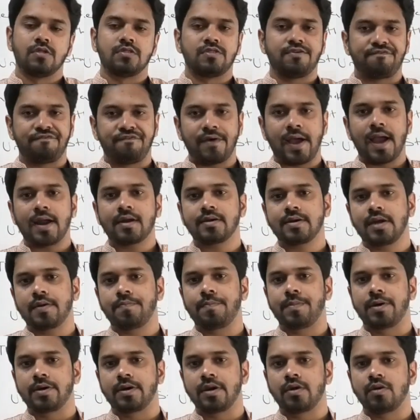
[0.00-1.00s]
the fact
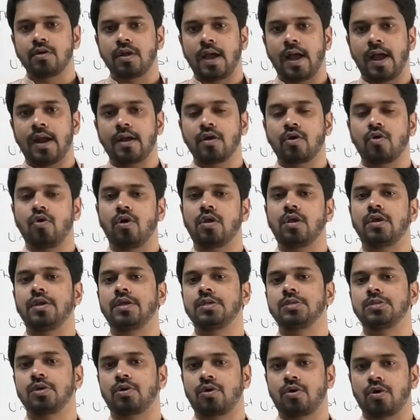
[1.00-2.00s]
that Britain had
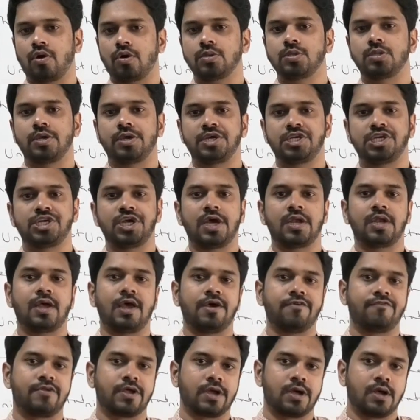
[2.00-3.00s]
colonies across Asia and
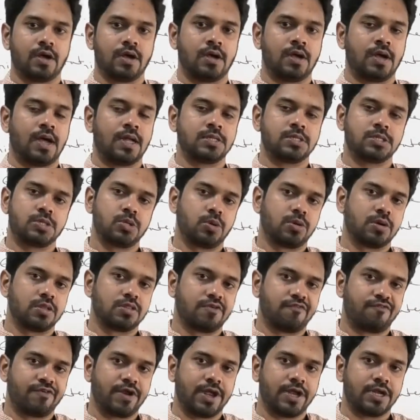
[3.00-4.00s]
Africa, and so
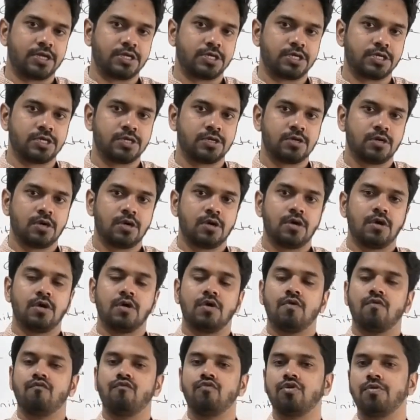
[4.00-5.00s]
did the French,
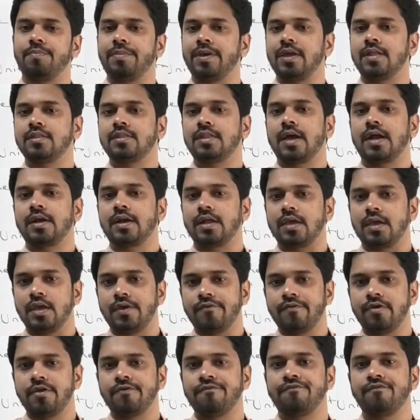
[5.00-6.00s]
would mean that
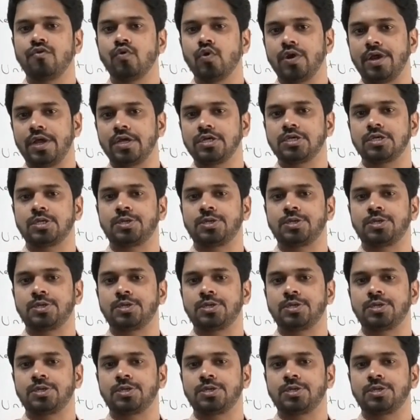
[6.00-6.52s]
even if you reach a